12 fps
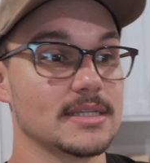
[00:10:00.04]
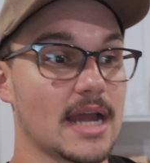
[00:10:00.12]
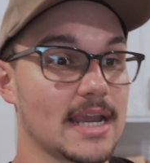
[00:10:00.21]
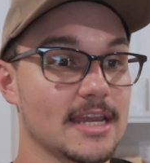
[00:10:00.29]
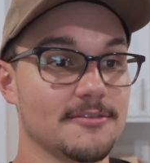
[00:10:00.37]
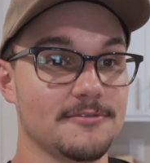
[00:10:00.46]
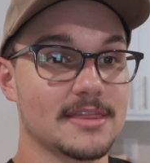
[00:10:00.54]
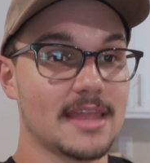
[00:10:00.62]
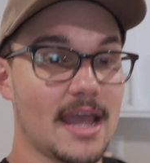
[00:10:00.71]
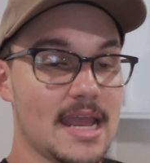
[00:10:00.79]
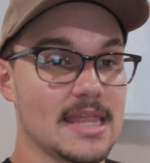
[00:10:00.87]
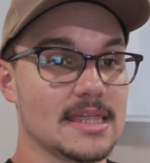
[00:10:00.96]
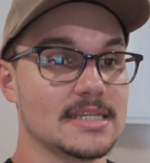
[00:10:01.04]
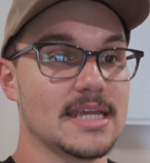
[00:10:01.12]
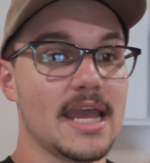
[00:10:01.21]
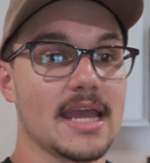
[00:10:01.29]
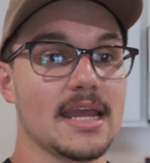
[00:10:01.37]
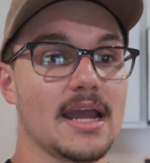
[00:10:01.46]
I can fit that in the
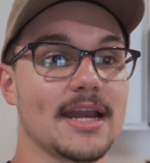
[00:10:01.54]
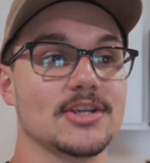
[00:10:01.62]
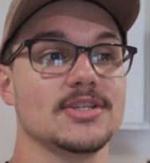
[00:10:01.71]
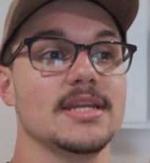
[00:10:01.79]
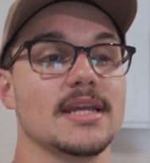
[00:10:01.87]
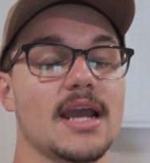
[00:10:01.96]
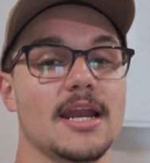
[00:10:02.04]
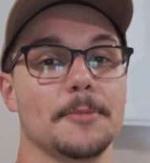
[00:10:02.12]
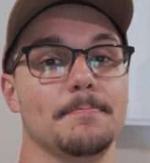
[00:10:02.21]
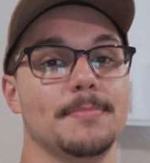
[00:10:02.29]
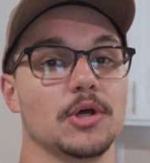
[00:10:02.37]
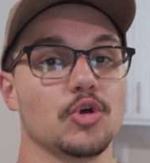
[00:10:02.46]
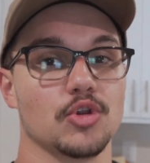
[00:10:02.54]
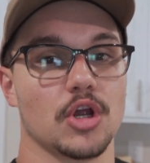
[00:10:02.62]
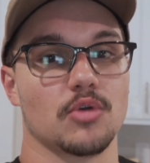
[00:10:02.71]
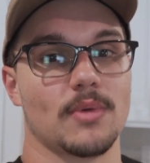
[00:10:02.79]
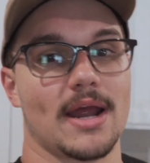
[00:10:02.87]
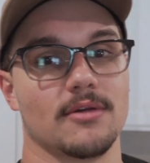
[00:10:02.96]
day, I just need to kind of build
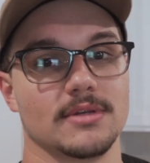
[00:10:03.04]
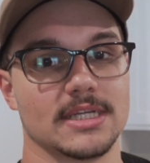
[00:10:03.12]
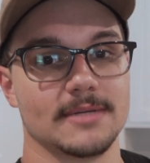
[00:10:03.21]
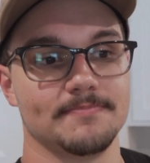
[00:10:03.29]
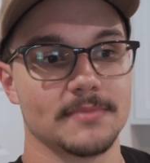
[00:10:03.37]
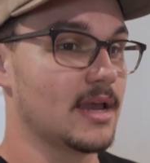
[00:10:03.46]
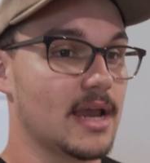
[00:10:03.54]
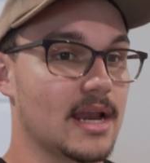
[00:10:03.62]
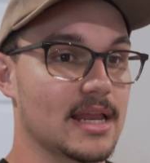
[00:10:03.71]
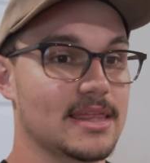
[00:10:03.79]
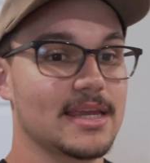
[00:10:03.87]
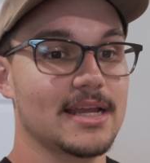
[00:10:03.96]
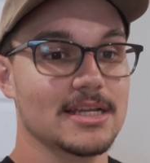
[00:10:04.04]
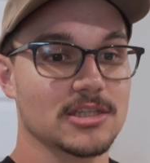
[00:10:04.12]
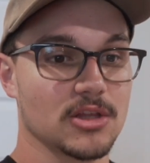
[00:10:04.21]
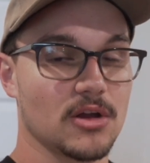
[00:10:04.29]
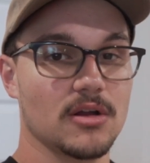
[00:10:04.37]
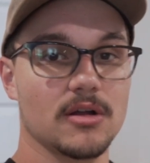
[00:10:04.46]
around it. And I think as
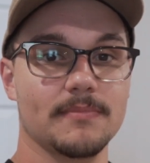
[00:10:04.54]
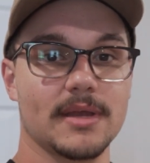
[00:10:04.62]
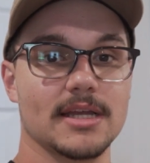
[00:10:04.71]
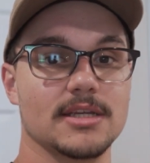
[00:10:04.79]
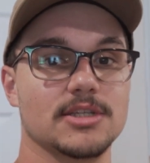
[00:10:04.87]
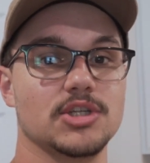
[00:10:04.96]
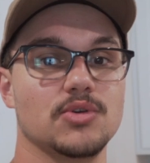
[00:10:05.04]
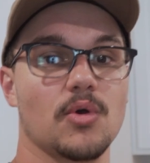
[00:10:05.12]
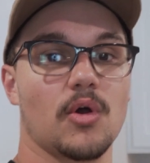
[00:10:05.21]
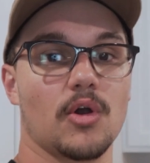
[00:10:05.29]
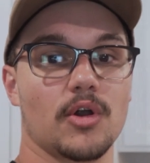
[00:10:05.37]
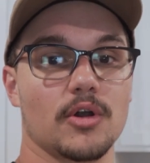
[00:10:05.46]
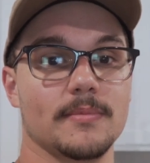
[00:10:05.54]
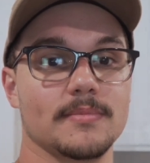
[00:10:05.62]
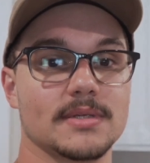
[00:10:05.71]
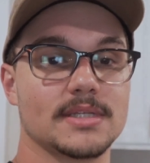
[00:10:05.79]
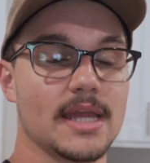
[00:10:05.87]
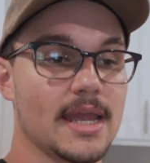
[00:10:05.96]
long as you are
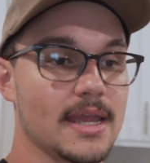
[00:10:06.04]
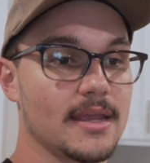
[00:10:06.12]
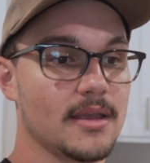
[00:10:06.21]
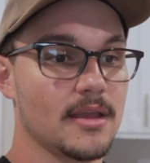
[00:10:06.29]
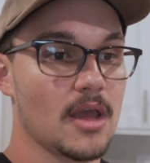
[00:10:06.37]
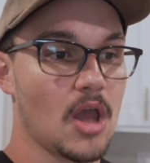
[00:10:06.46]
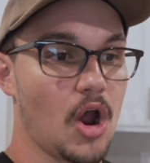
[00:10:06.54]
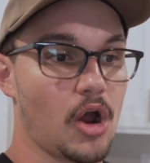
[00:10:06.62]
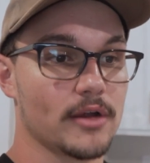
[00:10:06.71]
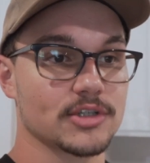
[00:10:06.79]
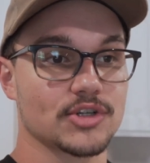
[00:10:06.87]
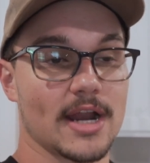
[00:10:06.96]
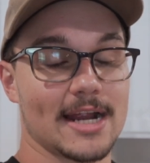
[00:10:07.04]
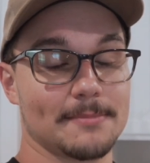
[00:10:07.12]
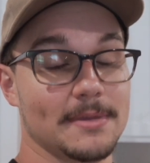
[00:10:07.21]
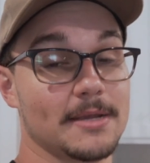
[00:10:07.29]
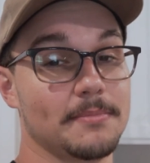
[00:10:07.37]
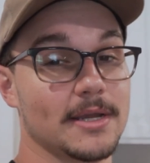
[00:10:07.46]
staying on track,
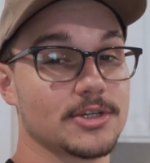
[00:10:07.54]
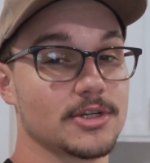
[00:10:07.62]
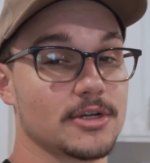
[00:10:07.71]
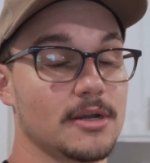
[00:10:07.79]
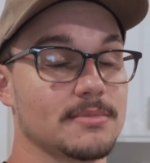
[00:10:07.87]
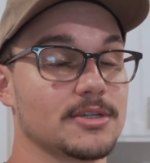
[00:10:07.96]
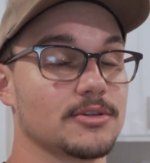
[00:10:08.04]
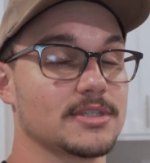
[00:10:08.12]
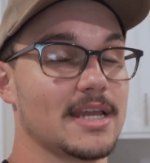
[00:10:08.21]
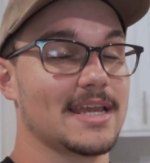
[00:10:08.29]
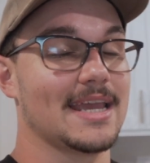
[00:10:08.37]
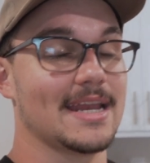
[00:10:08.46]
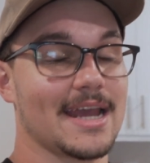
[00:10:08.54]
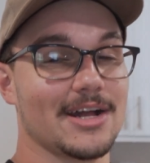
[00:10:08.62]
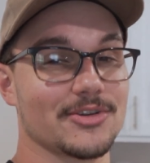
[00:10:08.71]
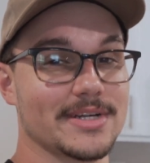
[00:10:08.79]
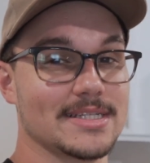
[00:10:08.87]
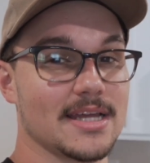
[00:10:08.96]
big picture, I'm still staying in a
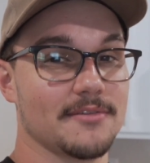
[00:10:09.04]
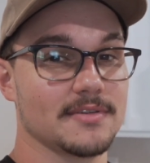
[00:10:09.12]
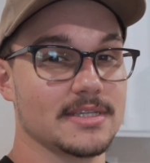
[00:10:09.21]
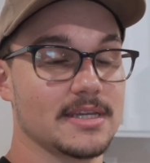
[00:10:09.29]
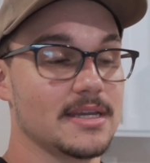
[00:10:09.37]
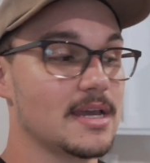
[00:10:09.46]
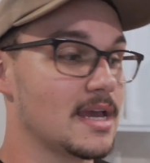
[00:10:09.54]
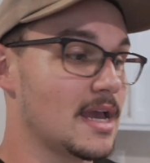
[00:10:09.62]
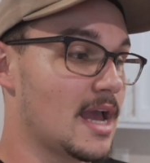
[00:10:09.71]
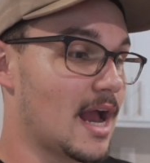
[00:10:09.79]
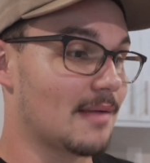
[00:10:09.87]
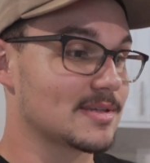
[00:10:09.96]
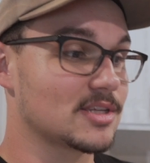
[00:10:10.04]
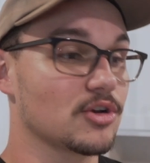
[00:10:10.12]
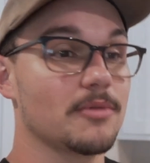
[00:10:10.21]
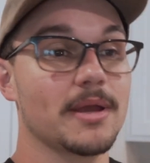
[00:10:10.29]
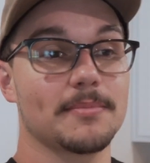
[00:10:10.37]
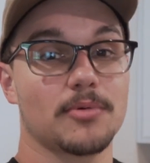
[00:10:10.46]
calorie deficit, I'm still
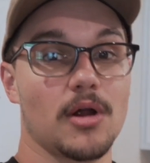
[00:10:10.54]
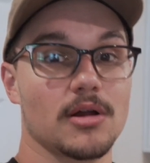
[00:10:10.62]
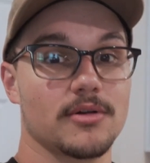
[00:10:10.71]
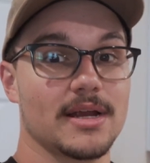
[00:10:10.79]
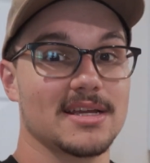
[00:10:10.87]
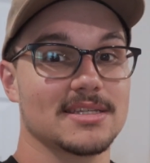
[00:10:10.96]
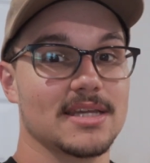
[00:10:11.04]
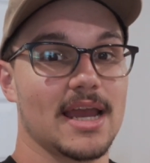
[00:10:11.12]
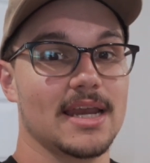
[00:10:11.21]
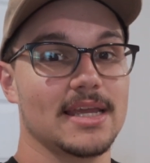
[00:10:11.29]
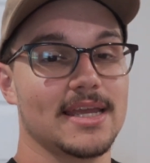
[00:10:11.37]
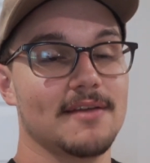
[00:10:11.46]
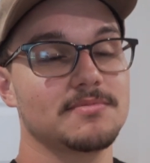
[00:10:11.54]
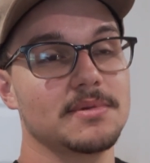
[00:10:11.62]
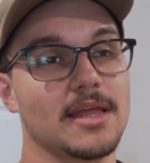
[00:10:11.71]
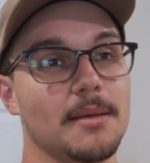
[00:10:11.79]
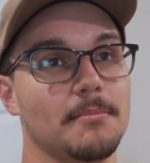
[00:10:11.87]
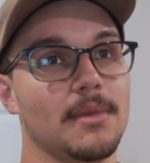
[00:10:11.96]
gonna make progress, and it gives me
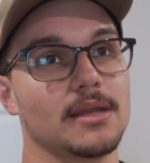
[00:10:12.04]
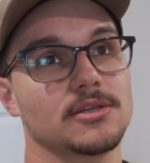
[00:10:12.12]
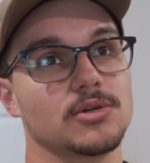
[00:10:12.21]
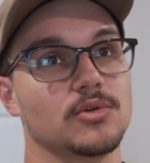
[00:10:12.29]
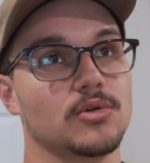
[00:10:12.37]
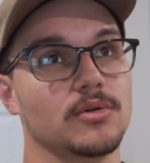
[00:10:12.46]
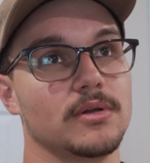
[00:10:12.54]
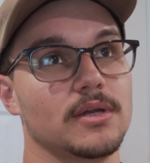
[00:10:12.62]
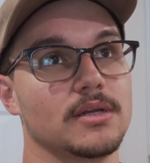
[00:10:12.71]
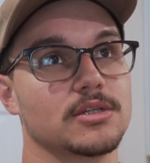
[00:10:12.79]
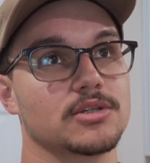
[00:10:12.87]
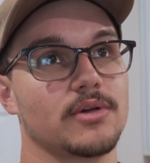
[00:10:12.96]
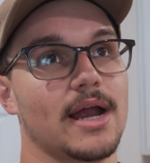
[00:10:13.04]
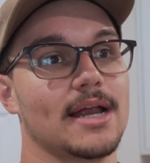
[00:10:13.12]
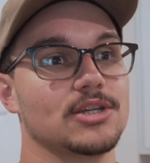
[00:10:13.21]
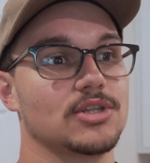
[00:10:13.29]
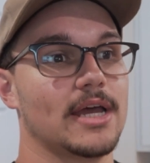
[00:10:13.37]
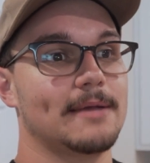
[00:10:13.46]
that mental
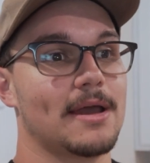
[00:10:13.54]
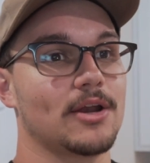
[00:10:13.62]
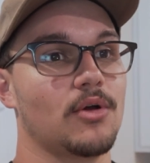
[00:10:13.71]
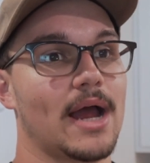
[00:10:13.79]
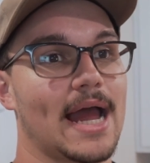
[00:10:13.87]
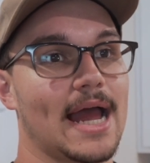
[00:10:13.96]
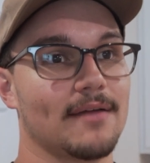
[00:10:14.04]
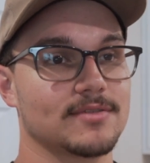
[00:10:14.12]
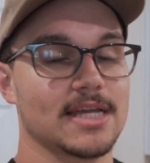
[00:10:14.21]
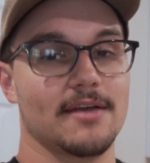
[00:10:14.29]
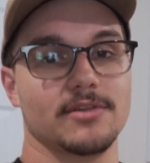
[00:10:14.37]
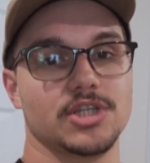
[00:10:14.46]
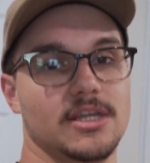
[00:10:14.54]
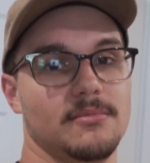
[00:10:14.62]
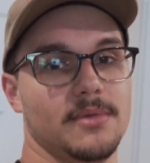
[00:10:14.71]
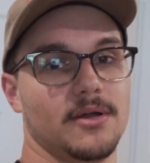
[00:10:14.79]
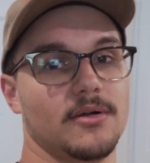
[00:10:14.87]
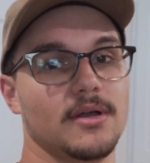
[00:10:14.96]
scratch that I don't have to have a cheat
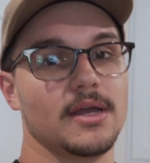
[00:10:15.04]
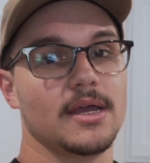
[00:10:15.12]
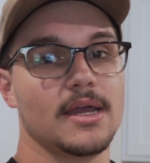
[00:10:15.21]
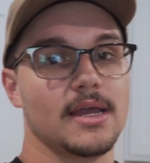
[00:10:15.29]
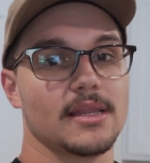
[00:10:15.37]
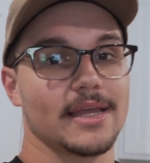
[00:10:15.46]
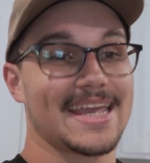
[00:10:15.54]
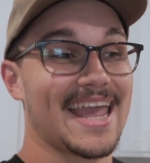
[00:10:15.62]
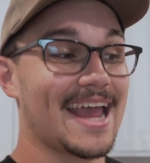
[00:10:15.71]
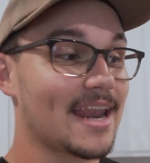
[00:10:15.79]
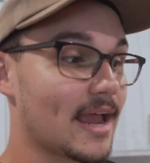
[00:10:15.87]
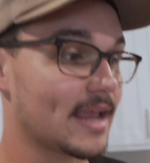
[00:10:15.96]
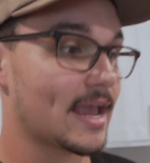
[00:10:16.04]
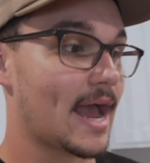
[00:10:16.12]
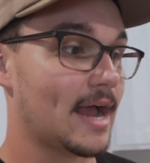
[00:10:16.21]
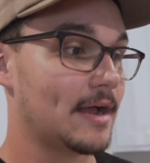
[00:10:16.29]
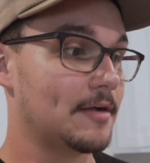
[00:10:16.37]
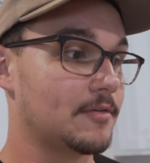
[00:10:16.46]
meal. Like, can I
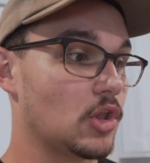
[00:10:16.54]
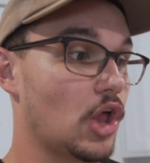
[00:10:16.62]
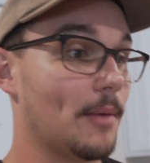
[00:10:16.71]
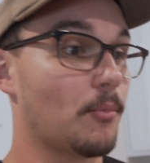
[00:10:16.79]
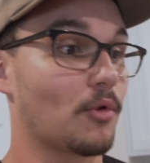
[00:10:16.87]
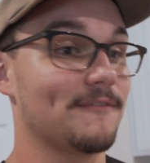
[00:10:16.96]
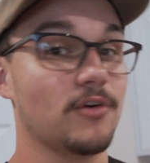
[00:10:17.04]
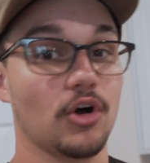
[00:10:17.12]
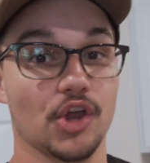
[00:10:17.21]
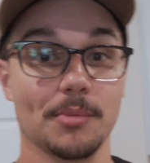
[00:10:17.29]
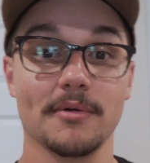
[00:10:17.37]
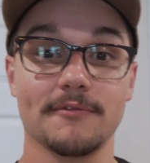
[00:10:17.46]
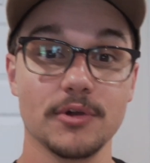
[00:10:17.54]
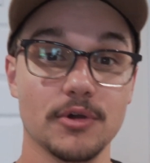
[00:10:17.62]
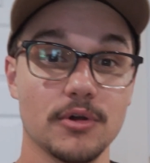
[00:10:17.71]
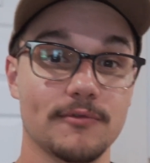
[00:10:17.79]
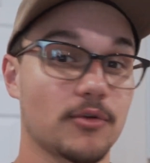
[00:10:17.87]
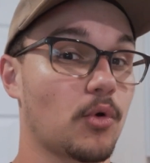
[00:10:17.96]
have a lot more volume of
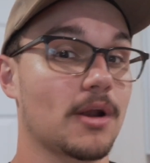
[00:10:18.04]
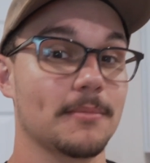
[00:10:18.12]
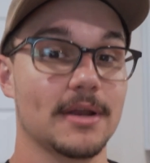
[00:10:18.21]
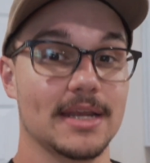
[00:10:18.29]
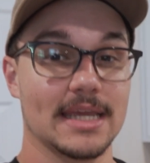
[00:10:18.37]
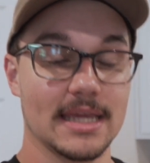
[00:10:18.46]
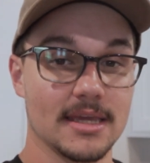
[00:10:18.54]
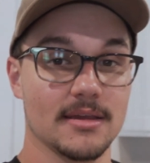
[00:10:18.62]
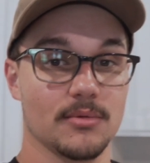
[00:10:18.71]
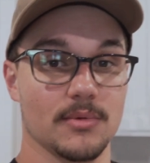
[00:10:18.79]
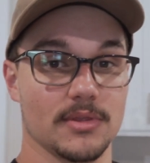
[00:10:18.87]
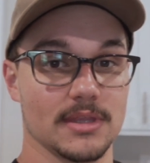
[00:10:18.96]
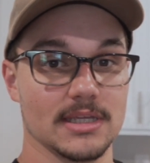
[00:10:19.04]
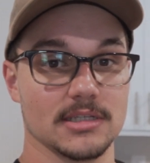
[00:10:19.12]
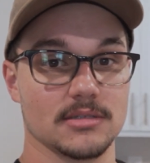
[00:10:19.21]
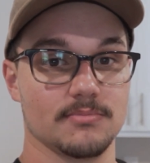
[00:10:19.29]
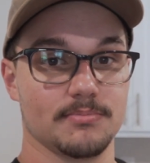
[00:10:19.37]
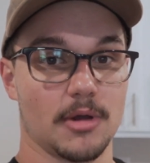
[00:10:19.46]
food for what I'm gonna eat with
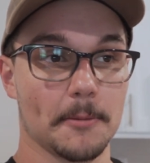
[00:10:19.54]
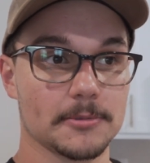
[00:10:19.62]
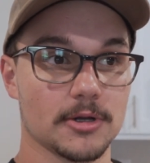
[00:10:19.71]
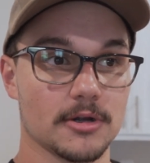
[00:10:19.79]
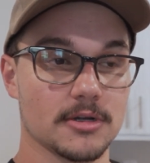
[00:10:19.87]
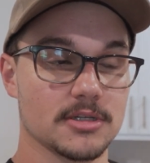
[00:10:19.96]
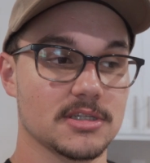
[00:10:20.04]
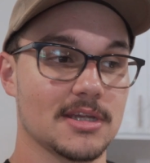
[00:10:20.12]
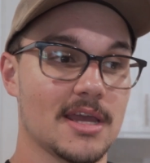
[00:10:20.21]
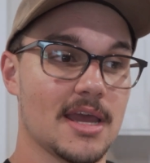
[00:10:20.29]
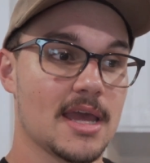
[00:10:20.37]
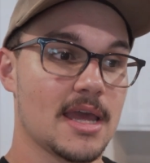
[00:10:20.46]
these Pop-Tarts?